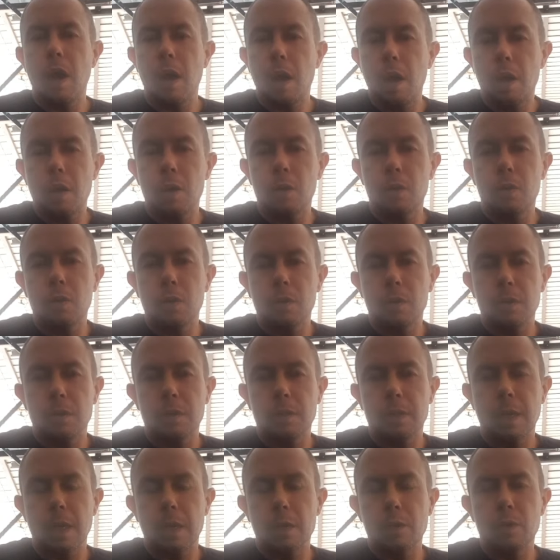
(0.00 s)
how
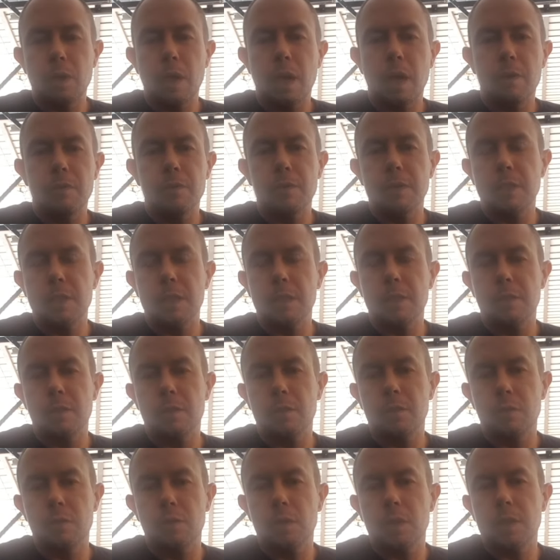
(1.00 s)
can you have a
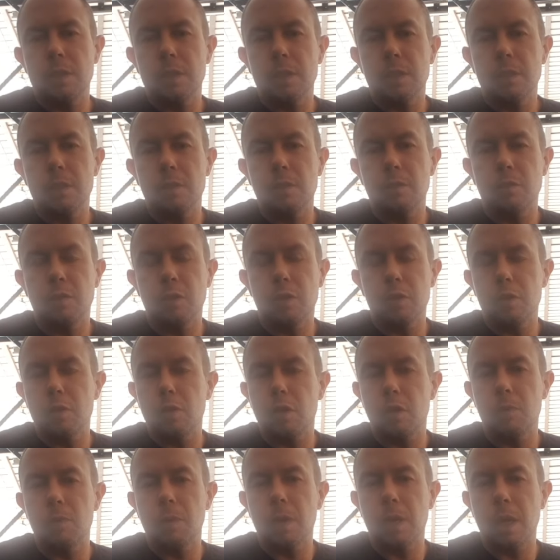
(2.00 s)
63-64
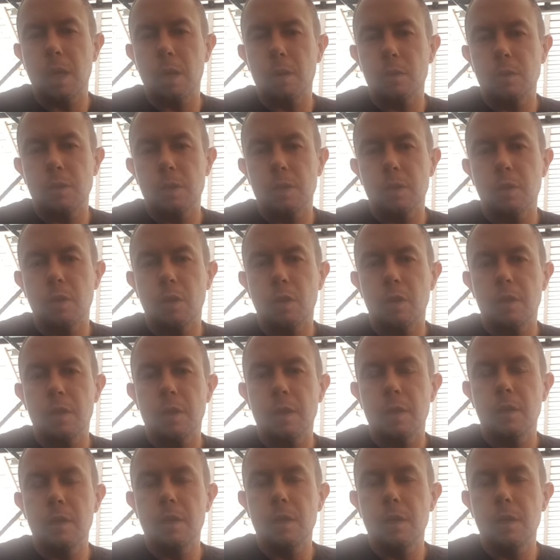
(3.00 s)
turbine housing on a